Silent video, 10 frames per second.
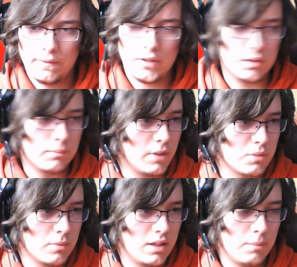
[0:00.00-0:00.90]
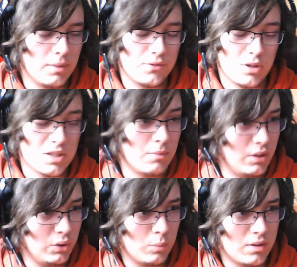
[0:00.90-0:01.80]
Not much money, but for a small
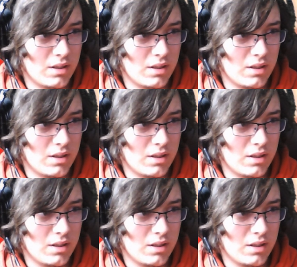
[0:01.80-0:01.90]
YouTuber,